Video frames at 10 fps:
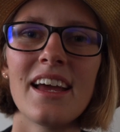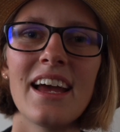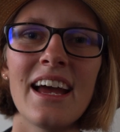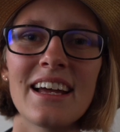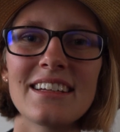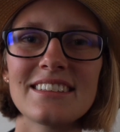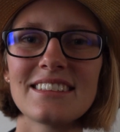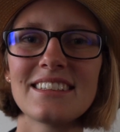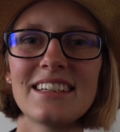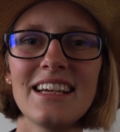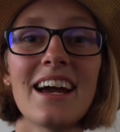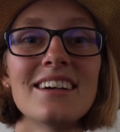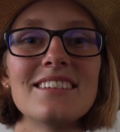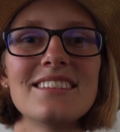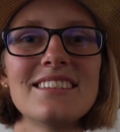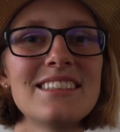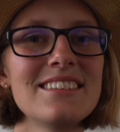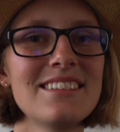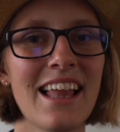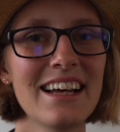And yeah,
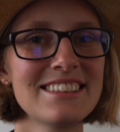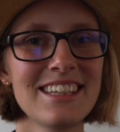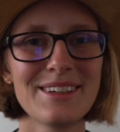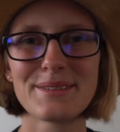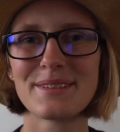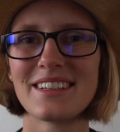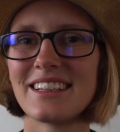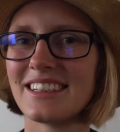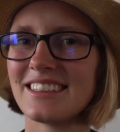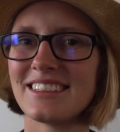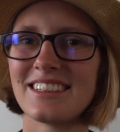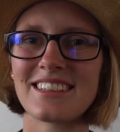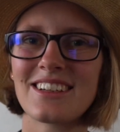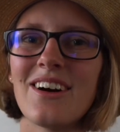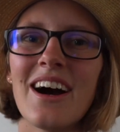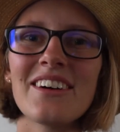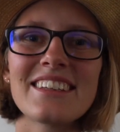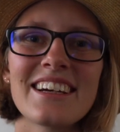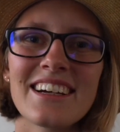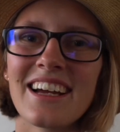last tip, just go
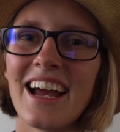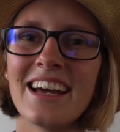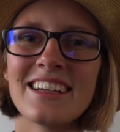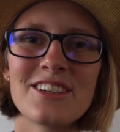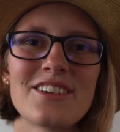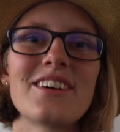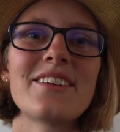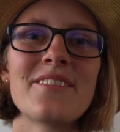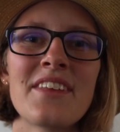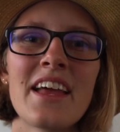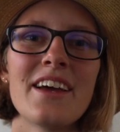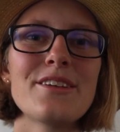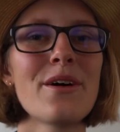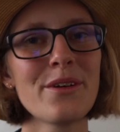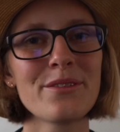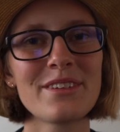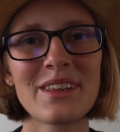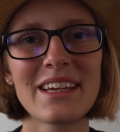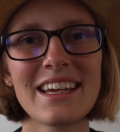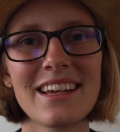out there and enjoy. Don't
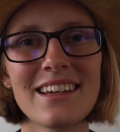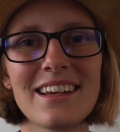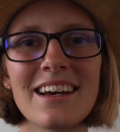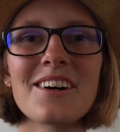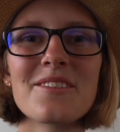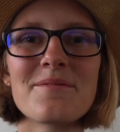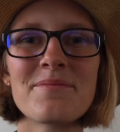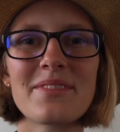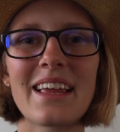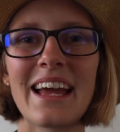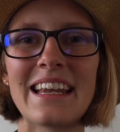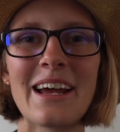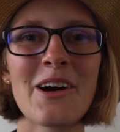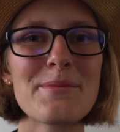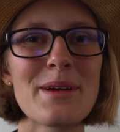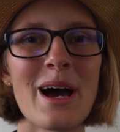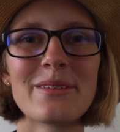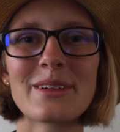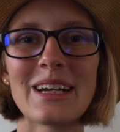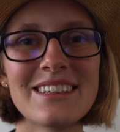overthink it, and I hope you
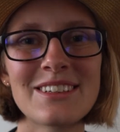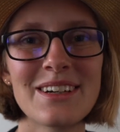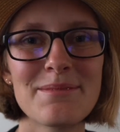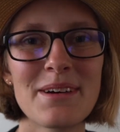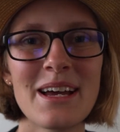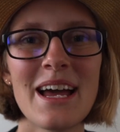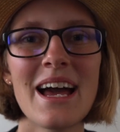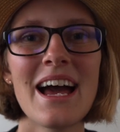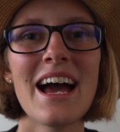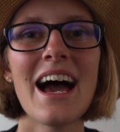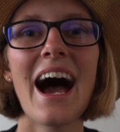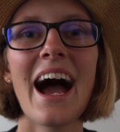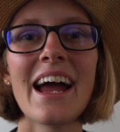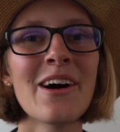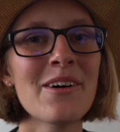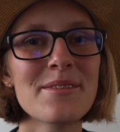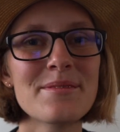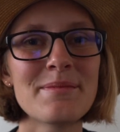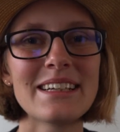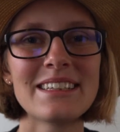have a great trip. I
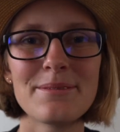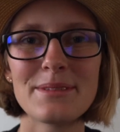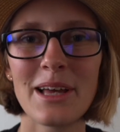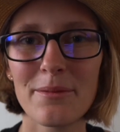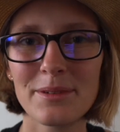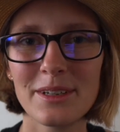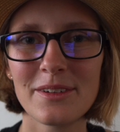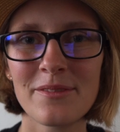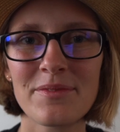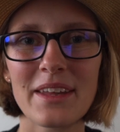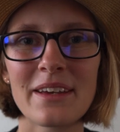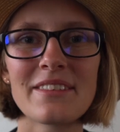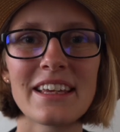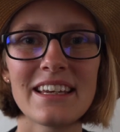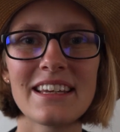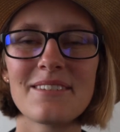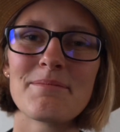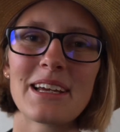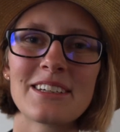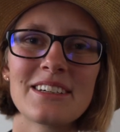hope my tips helped you. If they did,
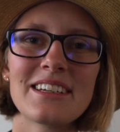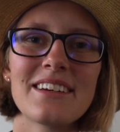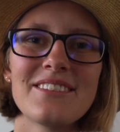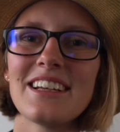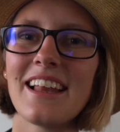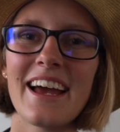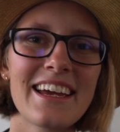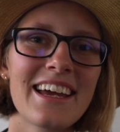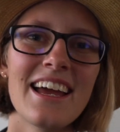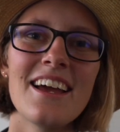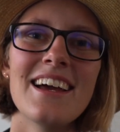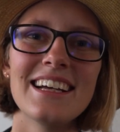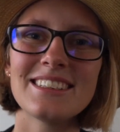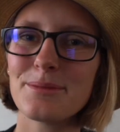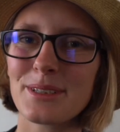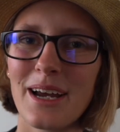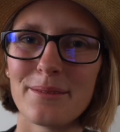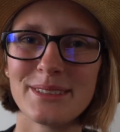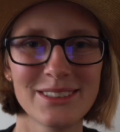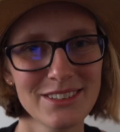make sure to give it a like and
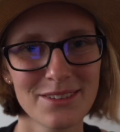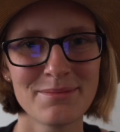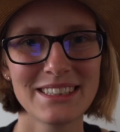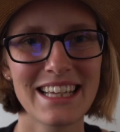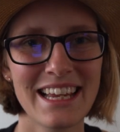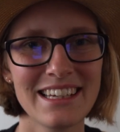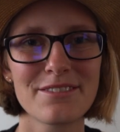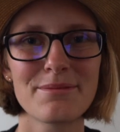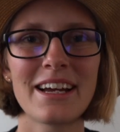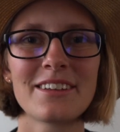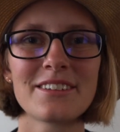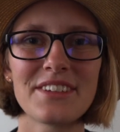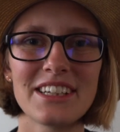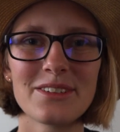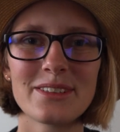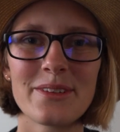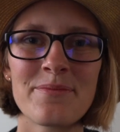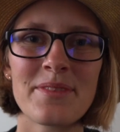subscribe so you don't miss any of my other videos.